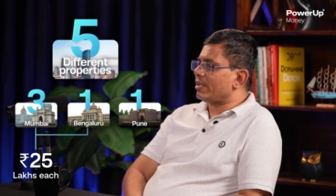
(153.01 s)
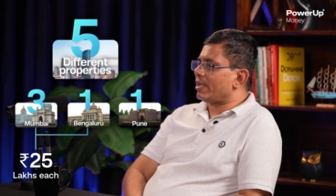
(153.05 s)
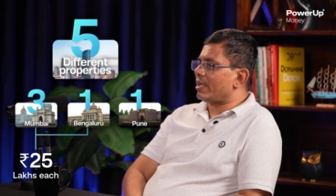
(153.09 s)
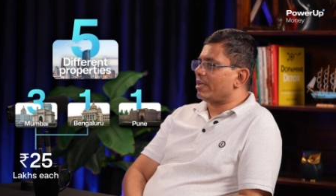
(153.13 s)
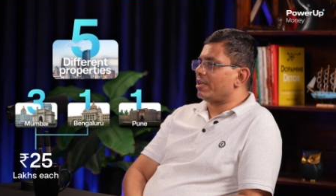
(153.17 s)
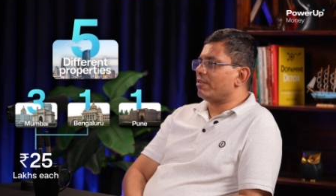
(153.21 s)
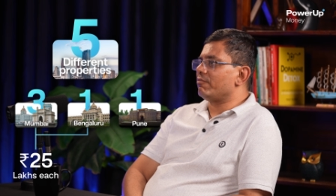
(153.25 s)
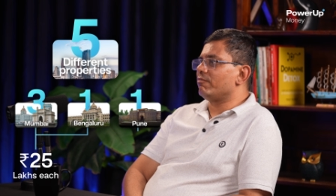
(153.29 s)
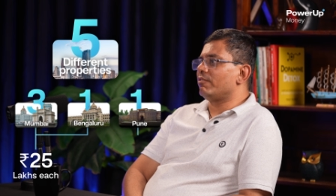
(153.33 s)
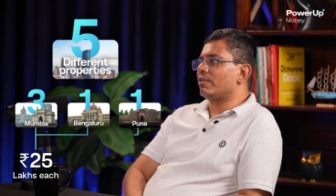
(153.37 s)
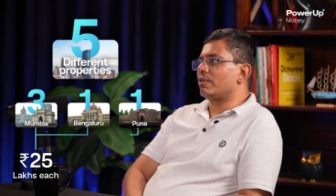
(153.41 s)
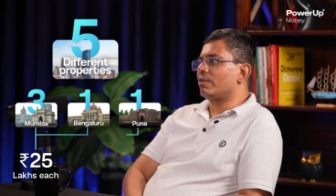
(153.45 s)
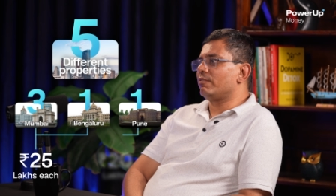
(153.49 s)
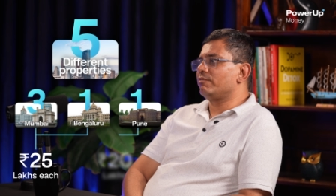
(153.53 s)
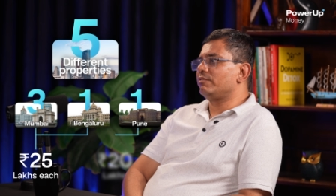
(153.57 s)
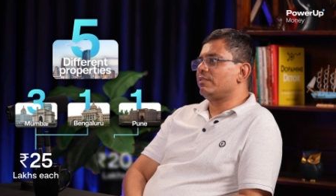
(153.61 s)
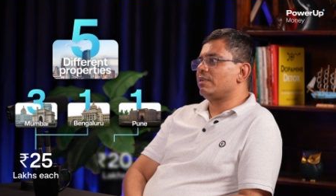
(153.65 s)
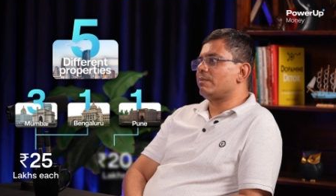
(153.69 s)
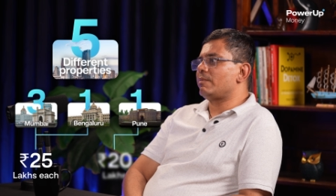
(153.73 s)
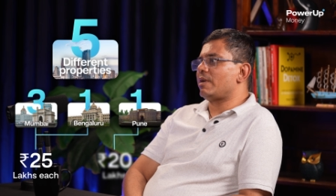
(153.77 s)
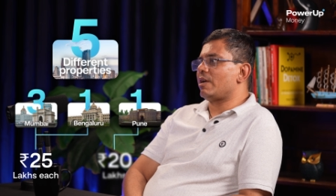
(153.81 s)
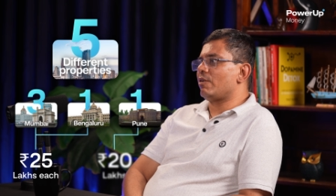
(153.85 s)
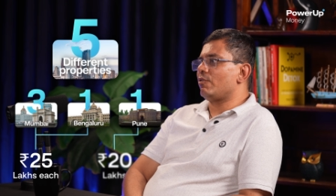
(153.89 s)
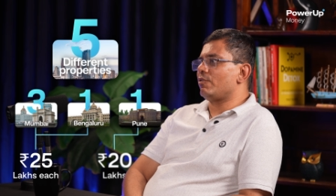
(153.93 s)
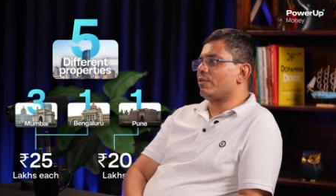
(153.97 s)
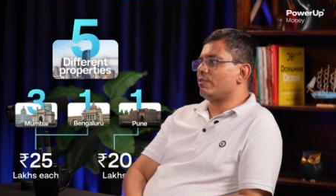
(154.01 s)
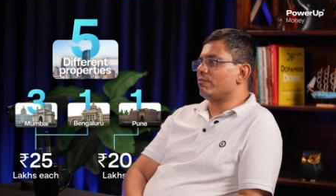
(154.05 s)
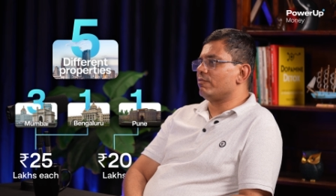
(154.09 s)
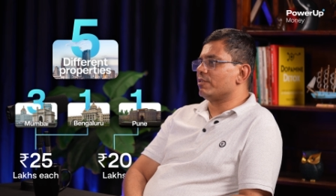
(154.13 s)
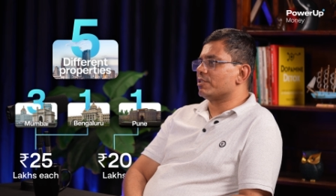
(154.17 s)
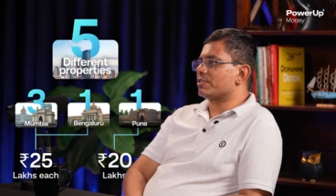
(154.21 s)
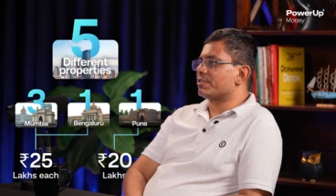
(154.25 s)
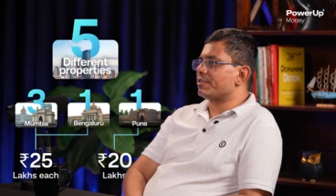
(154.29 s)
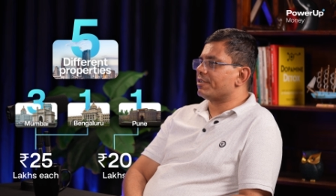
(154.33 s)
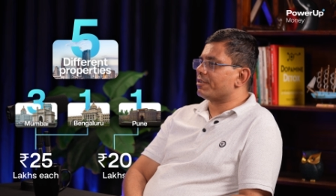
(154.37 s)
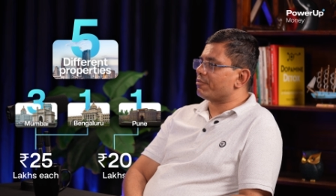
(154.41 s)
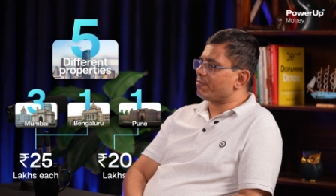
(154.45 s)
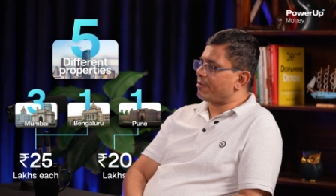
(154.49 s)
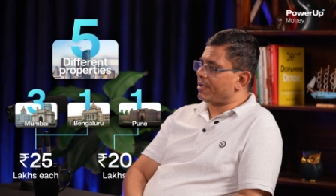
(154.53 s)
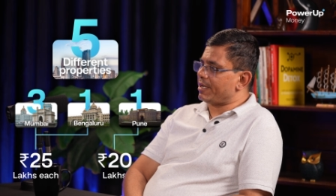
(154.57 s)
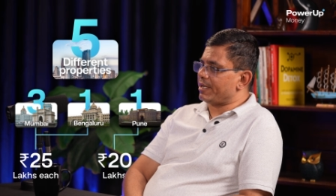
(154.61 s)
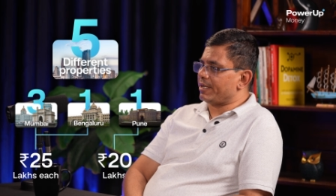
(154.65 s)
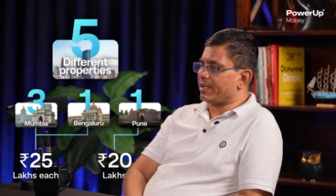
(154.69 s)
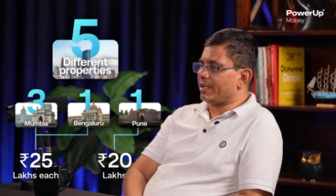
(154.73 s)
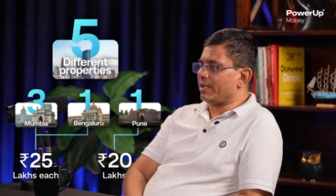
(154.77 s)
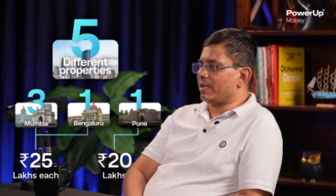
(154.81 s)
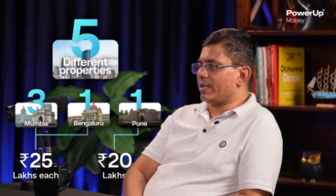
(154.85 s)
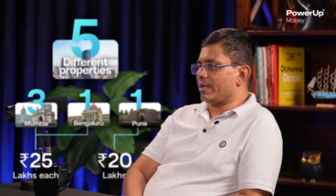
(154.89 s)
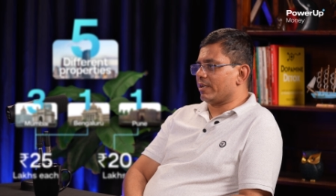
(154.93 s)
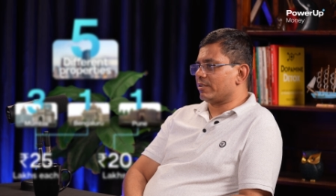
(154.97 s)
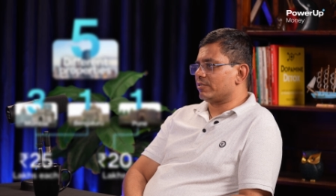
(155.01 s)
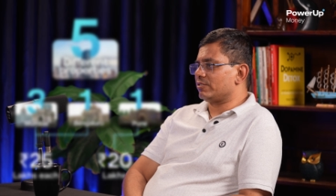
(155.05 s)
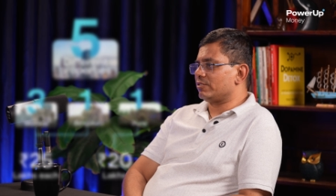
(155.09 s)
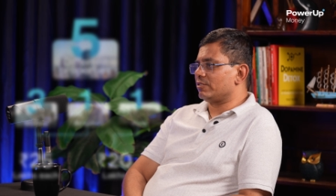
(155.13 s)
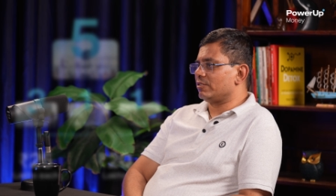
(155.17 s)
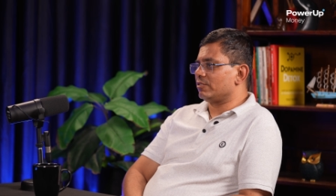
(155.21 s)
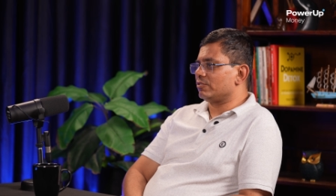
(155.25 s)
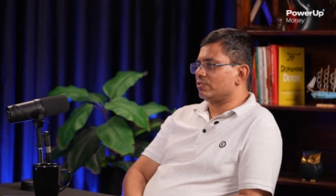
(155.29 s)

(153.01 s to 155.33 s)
and in 1 of them I have invested 20 lakhs.